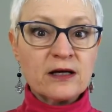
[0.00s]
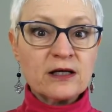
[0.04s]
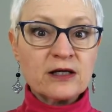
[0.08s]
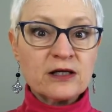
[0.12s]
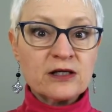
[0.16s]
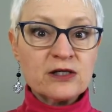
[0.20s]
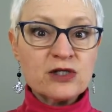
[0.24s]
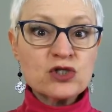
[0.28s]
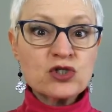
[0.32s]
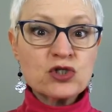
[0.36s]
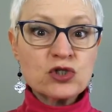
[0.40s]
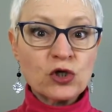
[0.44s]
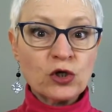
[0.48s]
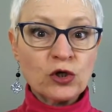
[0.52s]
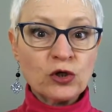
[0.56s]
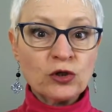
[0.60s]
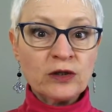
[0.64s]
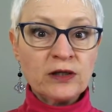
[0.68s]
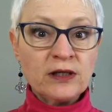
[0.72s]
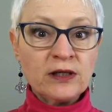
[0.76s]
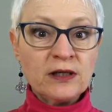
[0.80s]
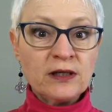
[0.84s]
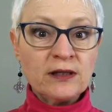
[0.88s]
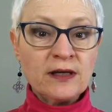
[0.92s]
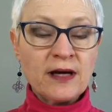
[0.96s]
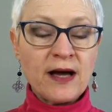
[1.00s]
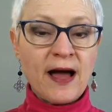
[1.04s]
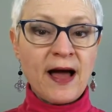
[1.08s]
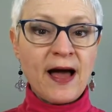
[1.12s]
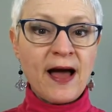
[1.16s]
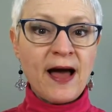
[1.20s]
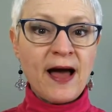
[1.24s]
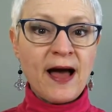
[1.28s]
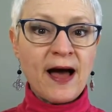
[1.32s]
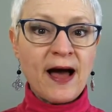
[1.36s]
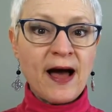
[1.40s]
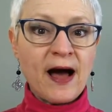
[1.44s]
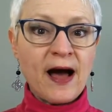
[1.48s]
concerning
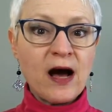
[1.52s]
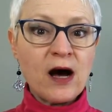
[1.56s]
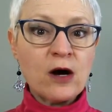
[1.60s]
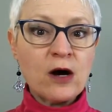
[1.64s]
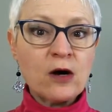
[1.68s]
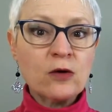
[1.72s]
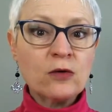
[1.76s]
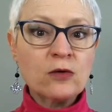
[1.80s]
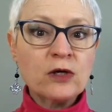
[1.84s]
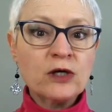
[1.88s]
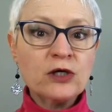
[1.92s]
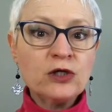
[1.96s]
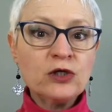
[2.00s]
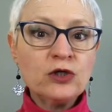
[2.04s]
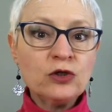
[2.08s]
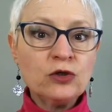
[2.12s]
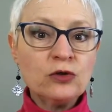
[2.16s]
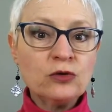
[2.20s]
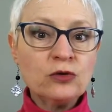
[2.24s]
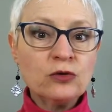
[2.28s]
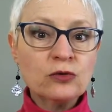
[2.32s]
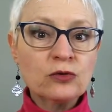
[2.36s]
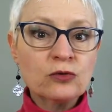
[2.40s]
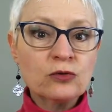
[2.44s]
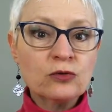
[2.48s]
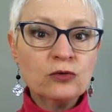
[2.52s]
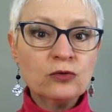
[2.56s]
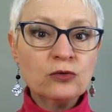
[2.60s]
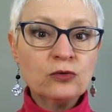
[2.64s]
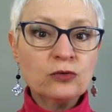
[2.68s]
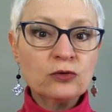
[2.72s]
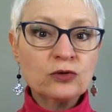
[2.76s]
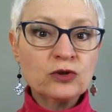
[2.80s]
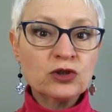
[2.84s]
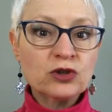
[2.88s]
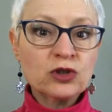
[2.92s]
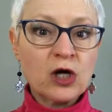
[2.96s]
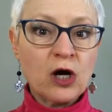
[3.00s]
how
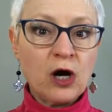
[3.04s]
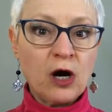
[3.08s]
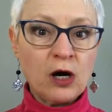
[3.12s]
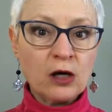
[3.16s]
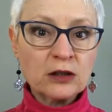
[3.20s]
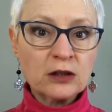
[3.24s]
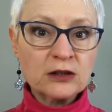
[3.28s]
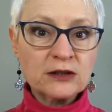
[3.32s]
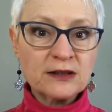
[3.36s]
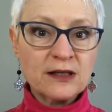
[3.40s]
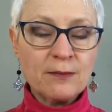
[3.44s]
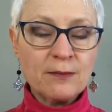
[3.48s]
you talked